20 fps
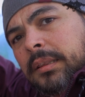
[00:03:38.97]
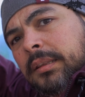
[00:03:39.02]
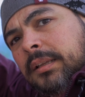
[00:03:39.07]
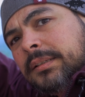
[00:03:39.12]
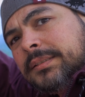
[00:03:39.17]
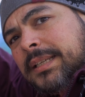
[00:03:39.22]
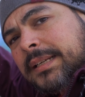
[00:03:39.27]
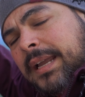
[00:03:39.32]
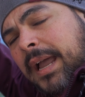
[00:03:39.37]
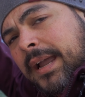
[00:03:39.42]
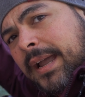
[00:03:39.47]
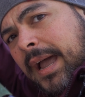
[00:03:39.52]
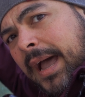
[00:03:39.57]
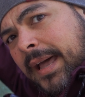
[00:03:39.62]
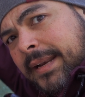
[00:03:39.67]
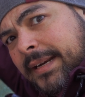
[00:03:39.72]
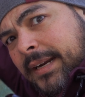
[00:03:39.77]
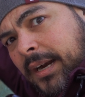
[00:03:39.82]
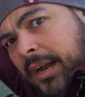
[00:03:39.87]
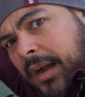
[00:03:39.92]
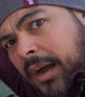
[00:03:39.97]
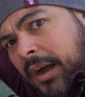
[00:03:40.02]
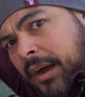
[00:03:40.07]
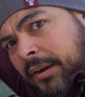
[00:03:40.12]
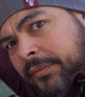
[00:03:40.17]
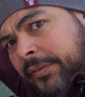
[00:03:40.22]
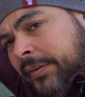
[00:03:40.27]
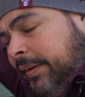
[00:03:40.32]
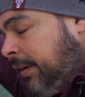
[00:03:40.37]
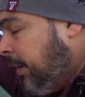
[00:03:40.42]
Looks like I got it
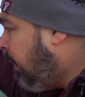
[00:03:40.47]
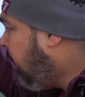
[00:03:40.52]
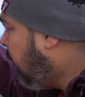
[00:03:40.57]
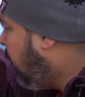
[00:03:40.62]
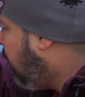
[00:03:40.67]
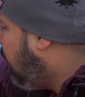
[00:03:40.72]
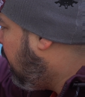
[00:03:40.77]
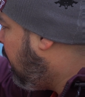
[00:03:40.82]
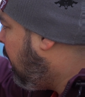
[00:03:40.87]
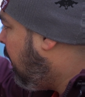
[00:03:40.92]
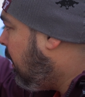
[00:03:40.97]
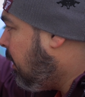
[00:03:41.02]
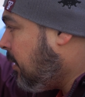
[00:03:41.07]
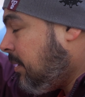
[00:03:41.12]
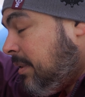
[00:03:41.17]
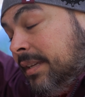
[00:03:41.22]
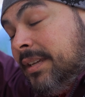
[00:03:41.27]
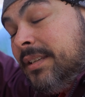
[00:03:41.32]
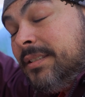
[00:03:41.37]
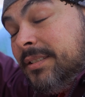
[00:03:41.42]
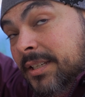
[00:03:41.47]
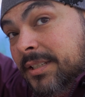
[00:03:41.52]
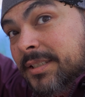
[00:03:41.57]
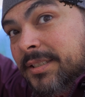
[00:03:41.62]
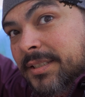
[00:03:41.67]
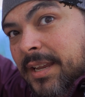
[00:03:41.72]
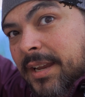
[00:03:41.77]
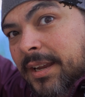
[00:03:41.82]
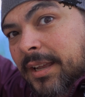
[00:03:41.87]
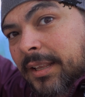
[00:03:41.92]
off here. Did
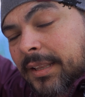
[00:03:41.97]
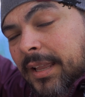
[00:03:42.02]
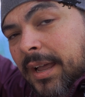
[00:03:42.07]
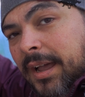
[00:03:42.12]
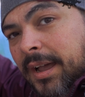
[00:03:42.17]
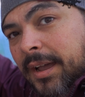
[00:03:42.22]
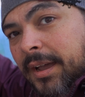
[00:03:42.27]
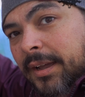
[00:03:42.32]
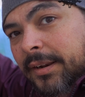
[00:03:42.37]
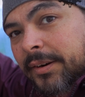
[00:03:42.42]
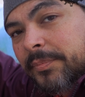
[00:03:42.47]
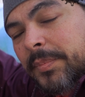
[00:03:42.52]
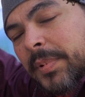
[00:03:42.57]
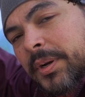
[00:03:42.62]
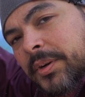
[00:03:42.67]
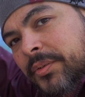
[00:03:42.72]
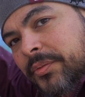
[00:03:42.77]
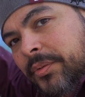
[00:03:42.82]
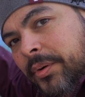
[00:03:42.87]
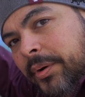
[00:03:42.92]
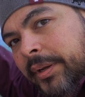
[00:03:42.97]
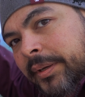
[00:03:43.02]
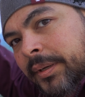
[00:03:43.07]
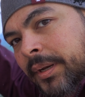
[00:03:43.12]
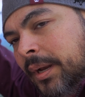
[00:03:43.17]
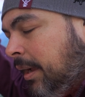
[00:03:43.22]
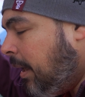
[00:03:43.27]
just take a lot of maneuvering.